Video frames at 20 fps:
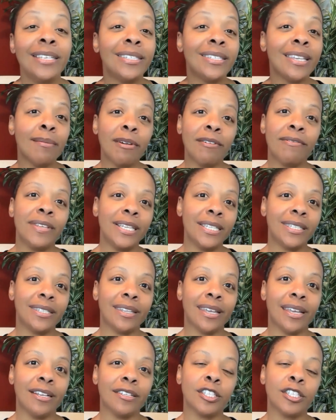Some of
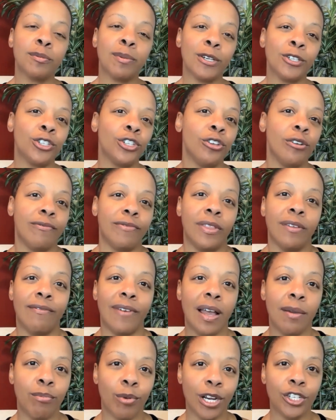these things, especially the
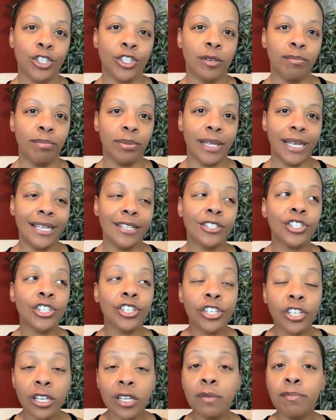vibration
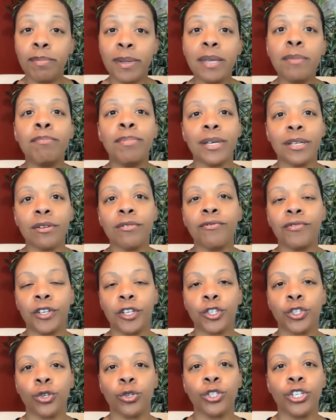plates, could be
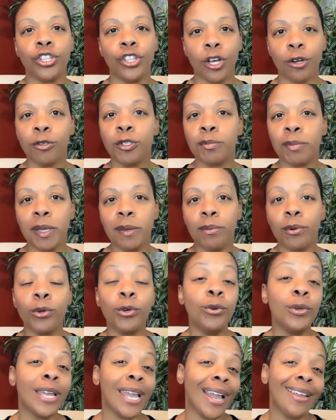beneficial to those
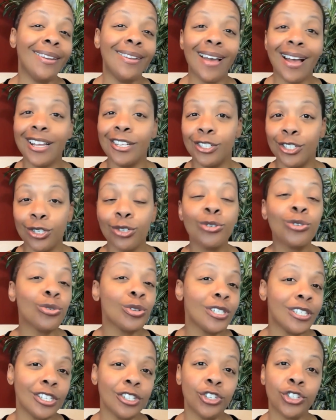people who cannot do
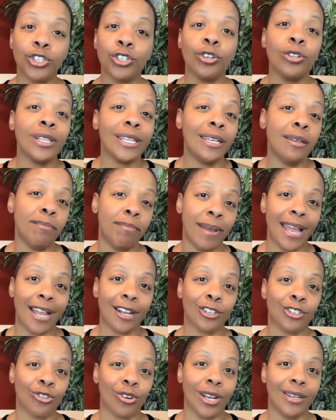traditional
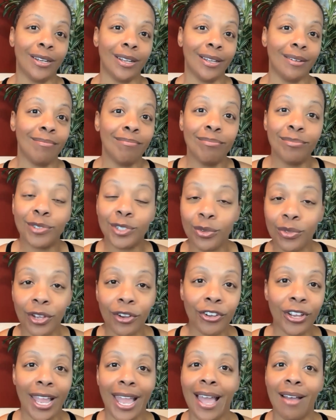impact training. So
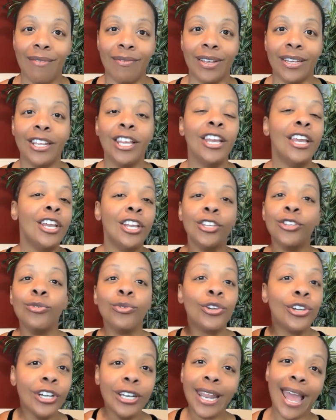there you have it.
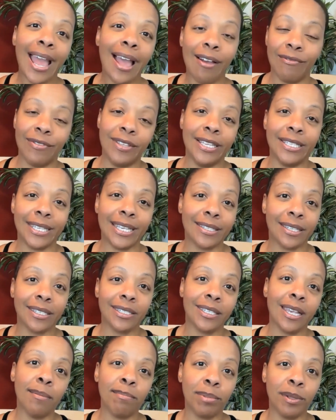You could have this as a
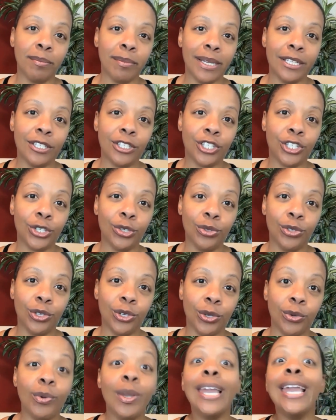supplement to
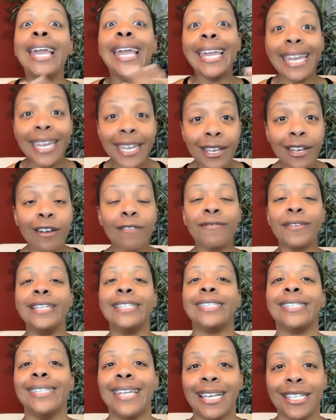you if
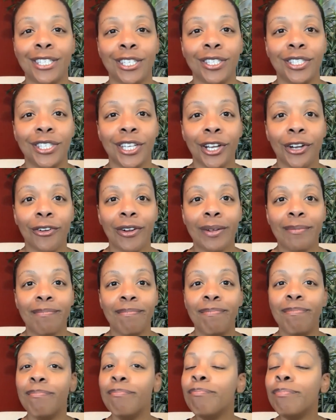it's necessary,
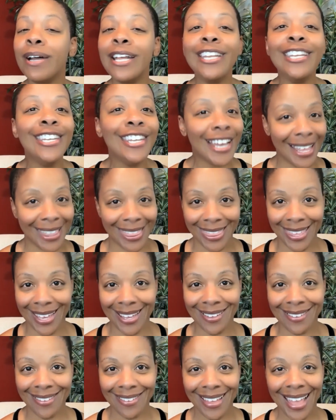but
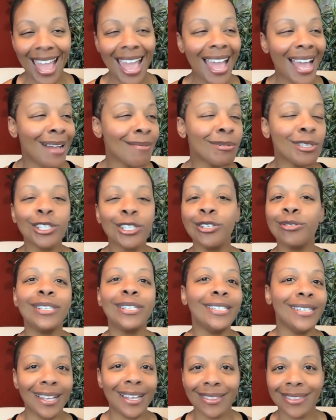nothing,
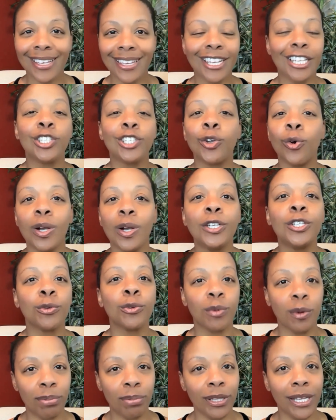absolutely nothing is going
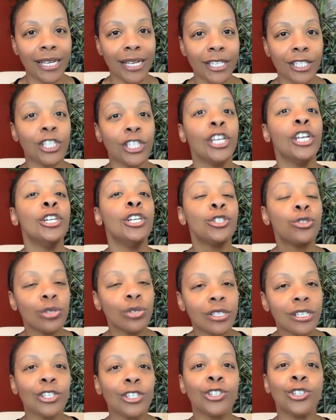to replace
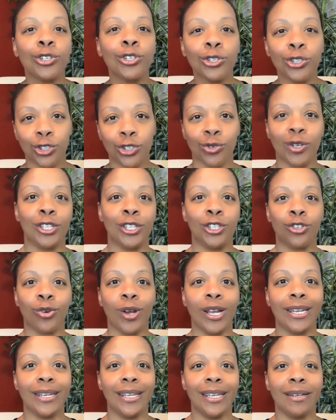traditional strength
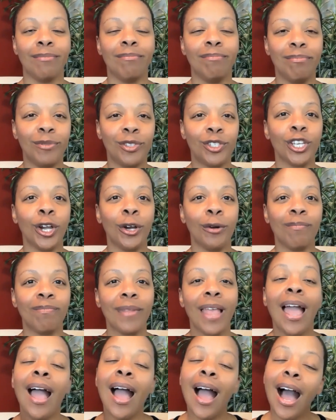training. So
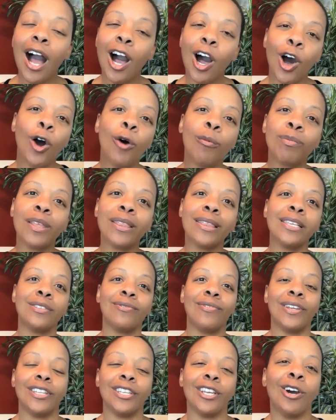I hope that
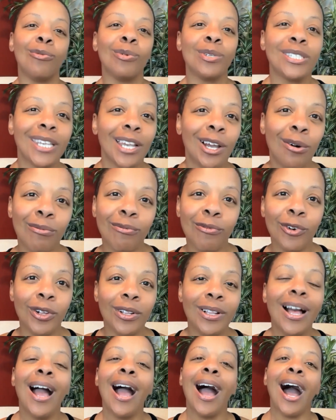this video was
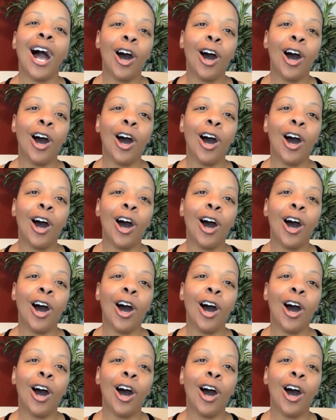helpful.